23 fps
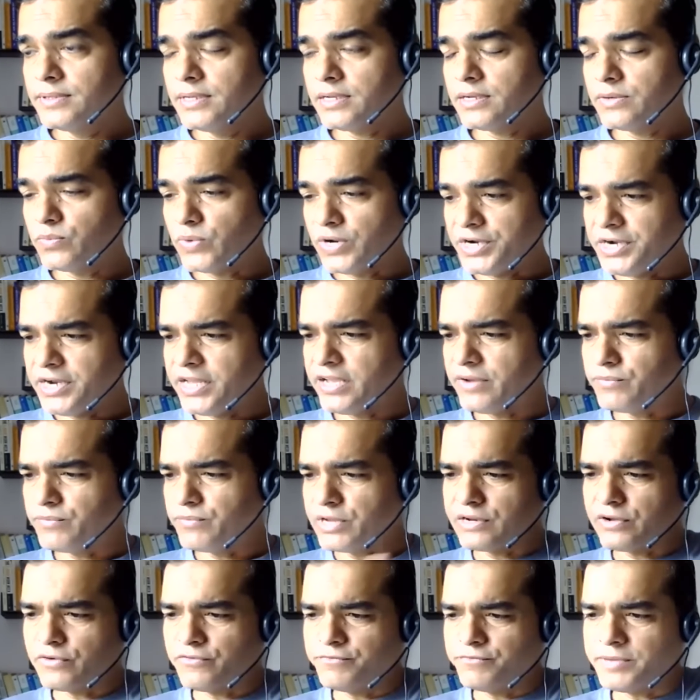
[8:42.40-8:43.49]
one day
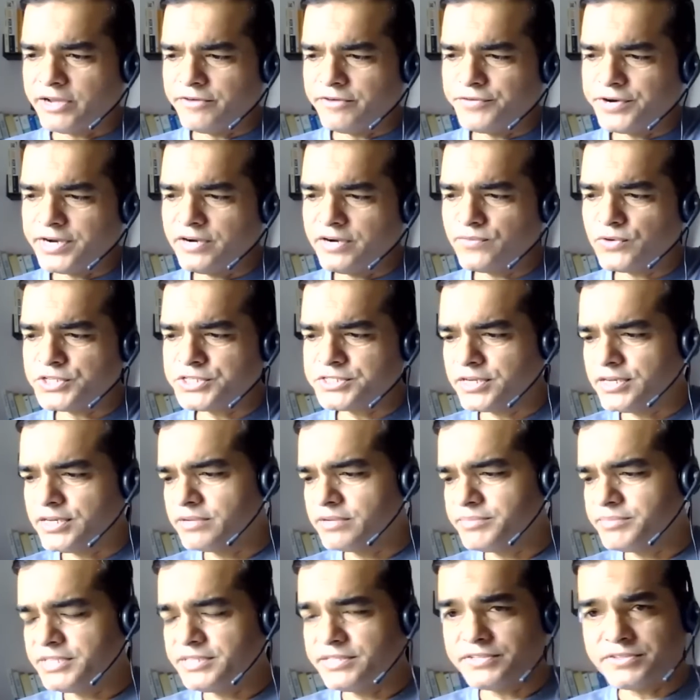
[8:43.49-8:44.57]
one of my friends was
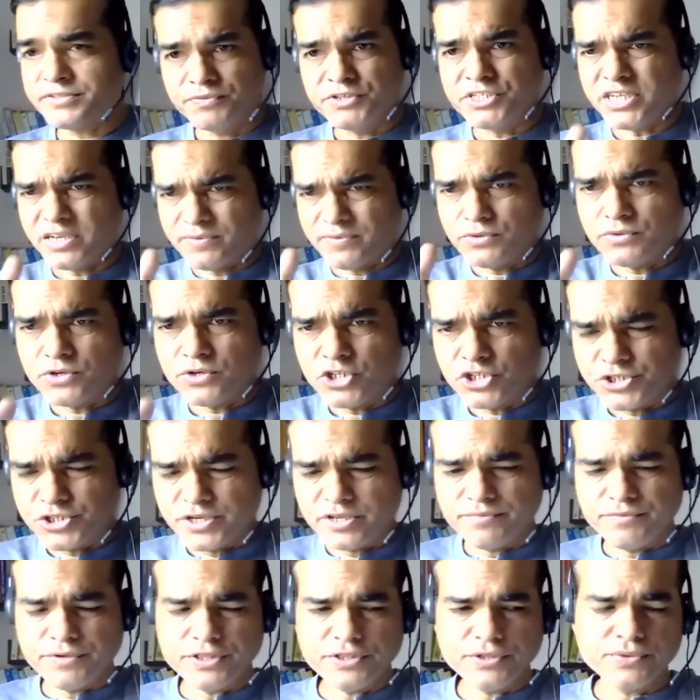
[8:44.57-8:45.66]
telling me this, which I want to
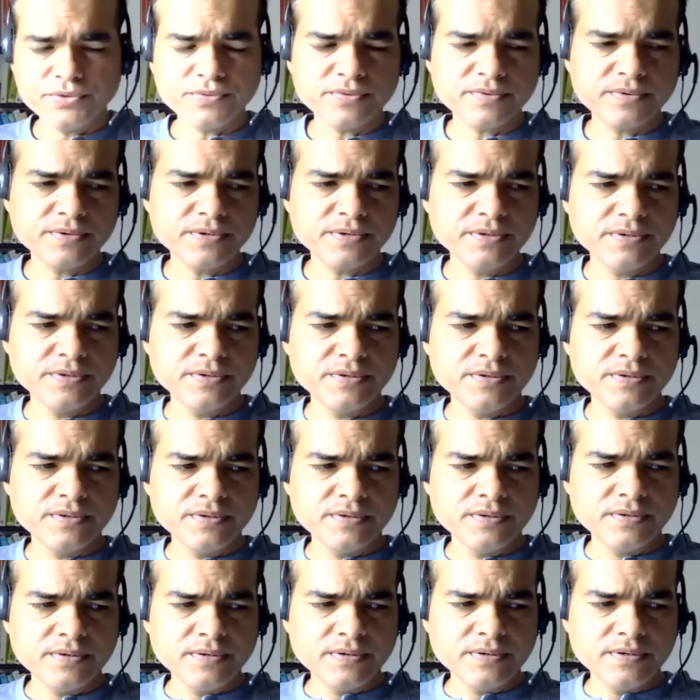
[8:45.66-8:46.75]
share with you.
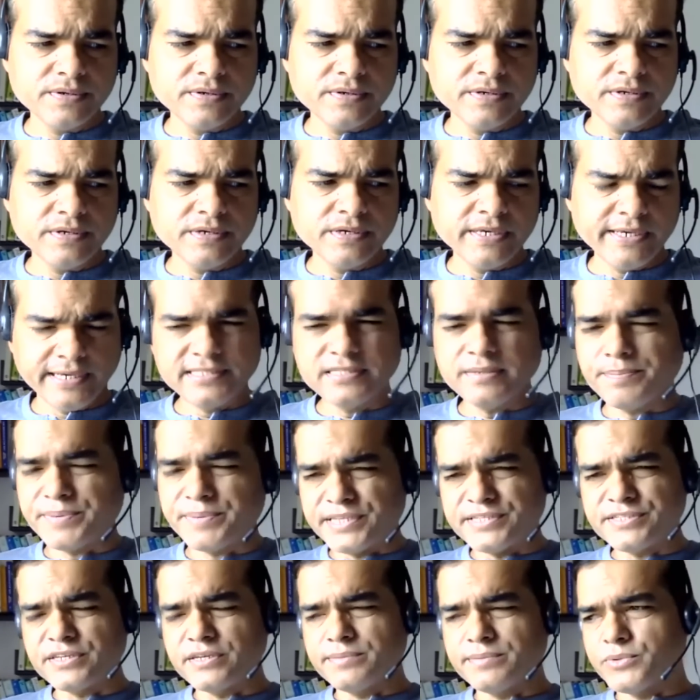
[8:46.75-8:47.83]
He's a
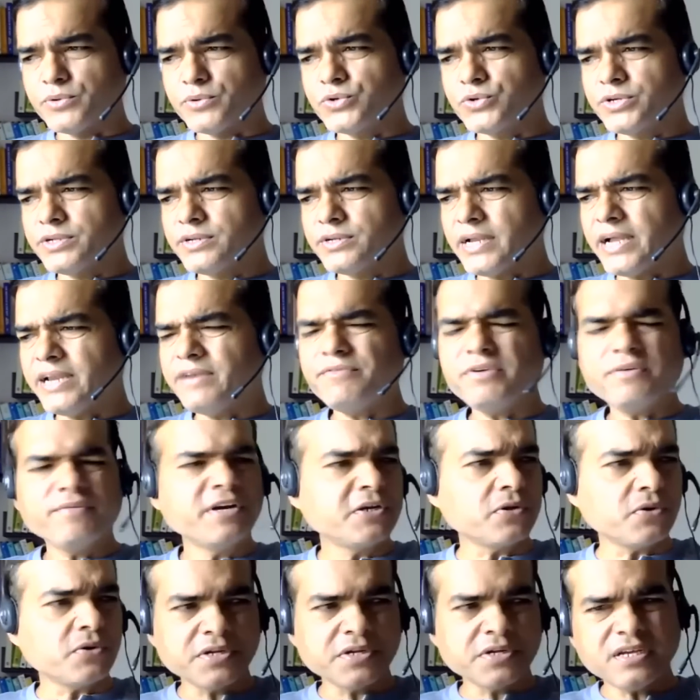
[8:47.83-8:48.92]
press reporter. And we
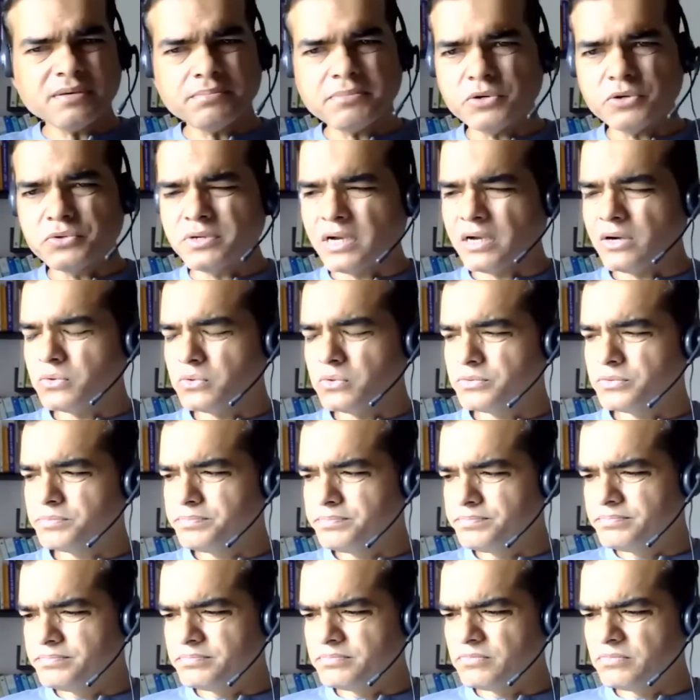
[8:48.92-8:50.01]
were talking about how
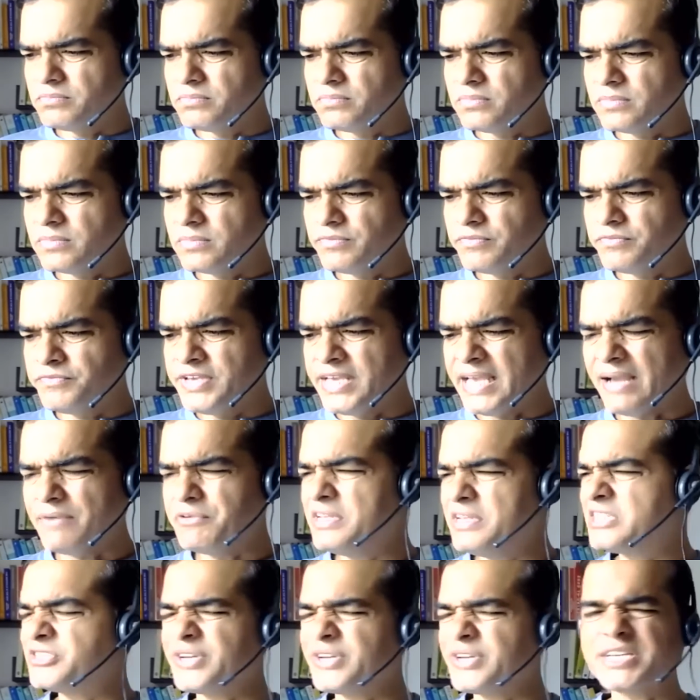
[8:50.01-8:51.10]
we
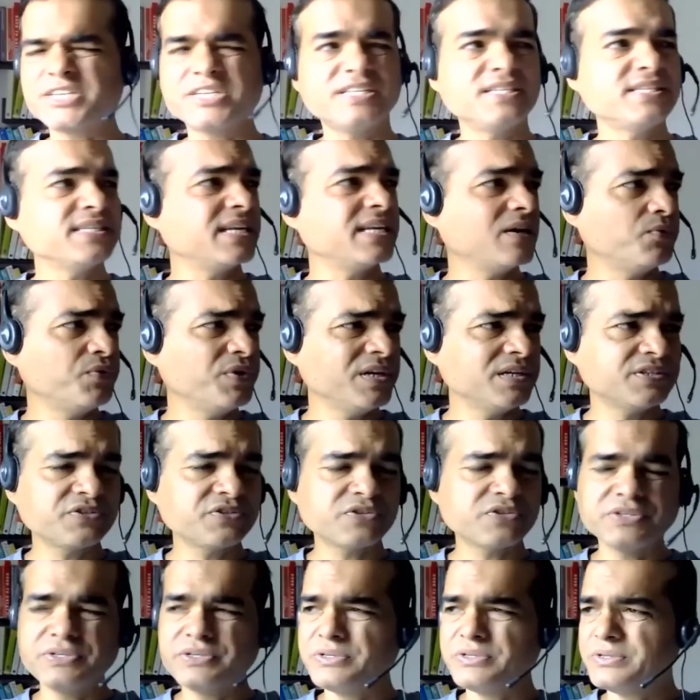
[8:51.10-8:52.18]
have distractions around
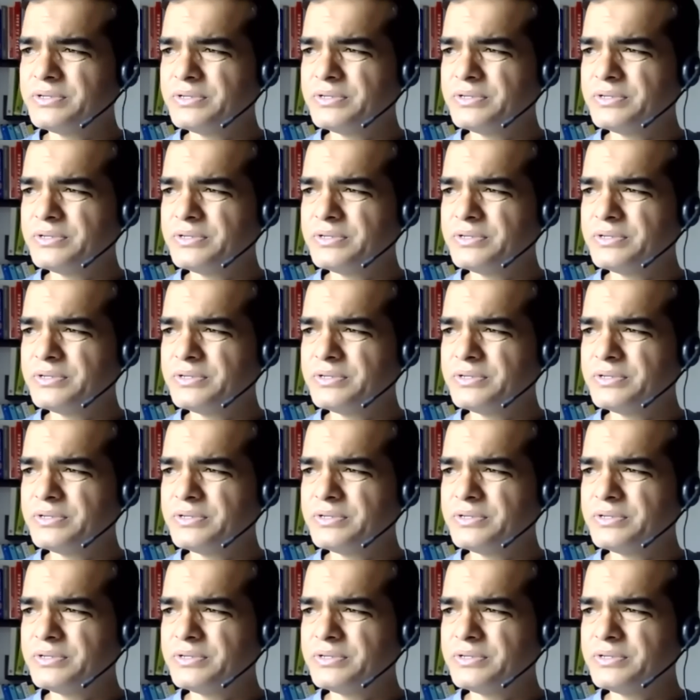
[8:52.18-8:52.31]
us,